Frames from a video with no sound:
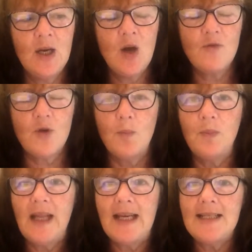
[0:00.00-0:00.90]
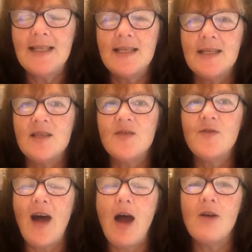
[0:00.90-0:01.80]
from places as
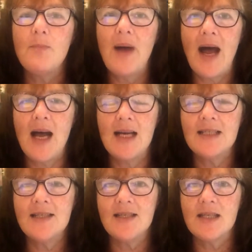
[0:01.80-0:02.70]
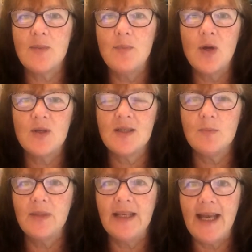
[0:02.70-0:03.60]
far apart as they
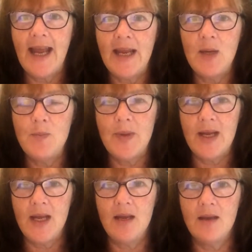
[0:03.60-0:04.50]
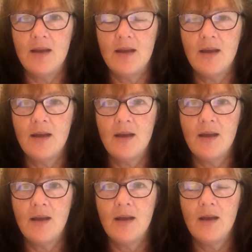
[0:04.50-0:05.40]
possibly can be
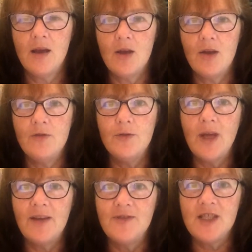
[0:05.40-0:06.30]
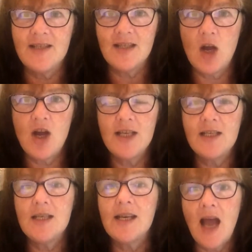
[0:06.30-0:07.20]
who have
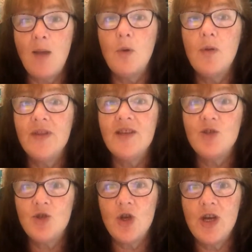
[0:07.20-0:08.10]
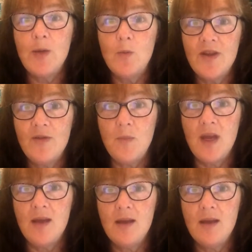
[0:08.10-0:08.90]
decided to come on this journey with me.